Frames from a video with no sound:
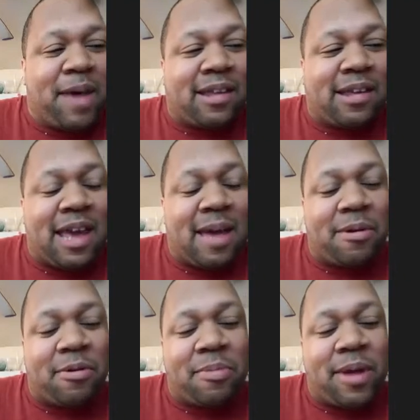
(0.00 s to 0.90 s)
to Cam
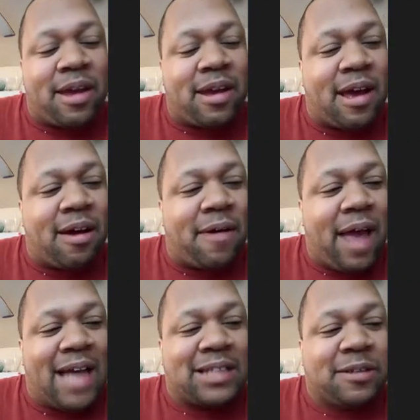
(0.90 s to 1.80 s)
Newton, man. Now,
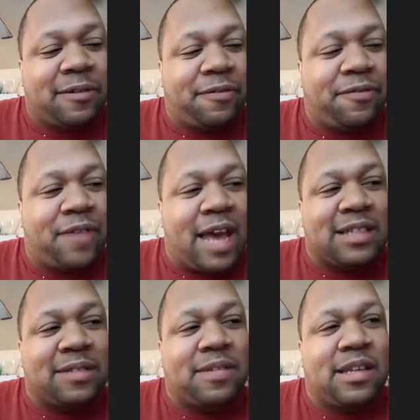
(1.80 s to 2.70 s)
as of
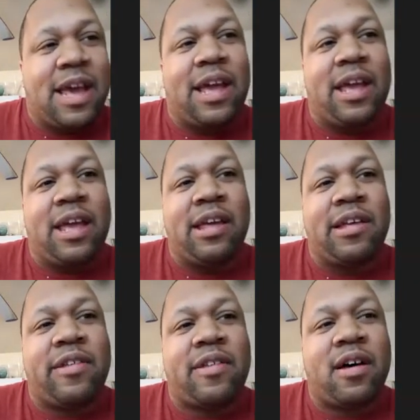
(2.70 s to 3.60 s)
today, he
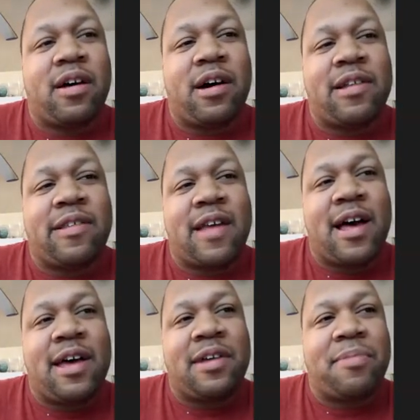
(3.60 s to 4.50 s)
is
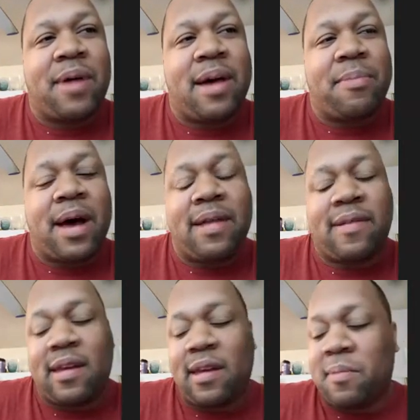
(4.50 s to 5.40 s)
unsigned by a
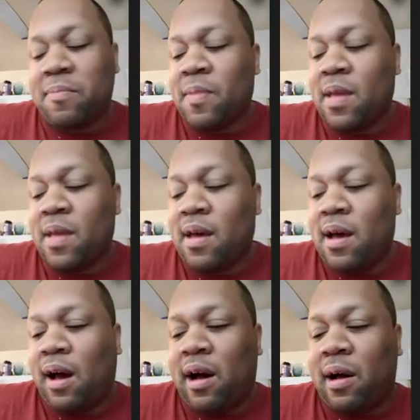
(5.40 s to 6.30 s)
team.
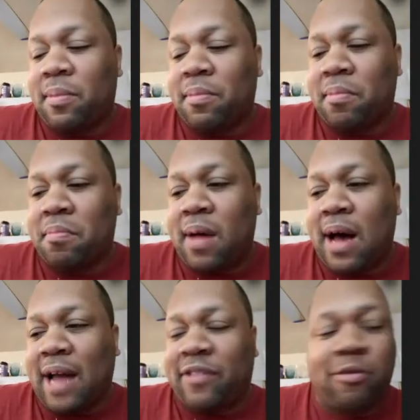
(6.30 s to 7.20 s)

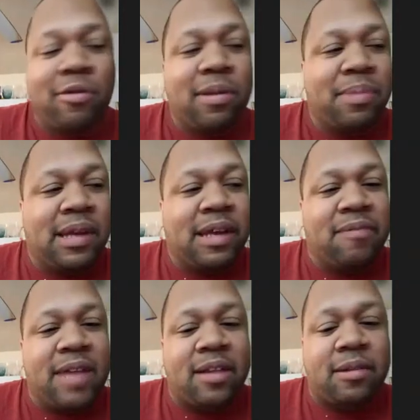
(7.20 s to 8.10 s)
I truly believe
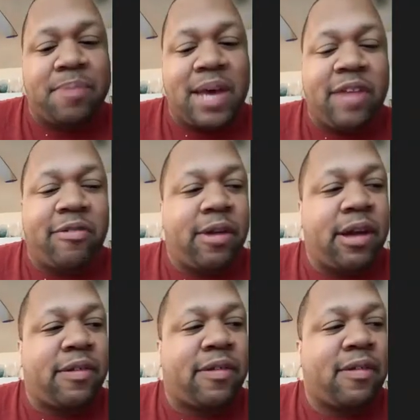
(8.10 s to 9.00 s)
that the
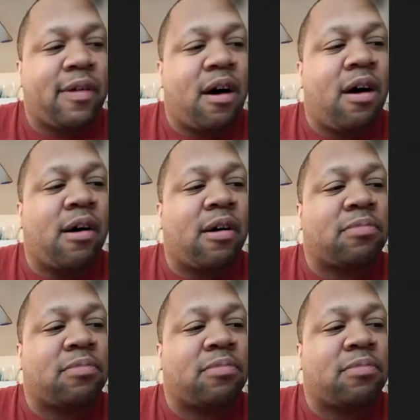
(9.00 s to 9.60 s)
Patriots are,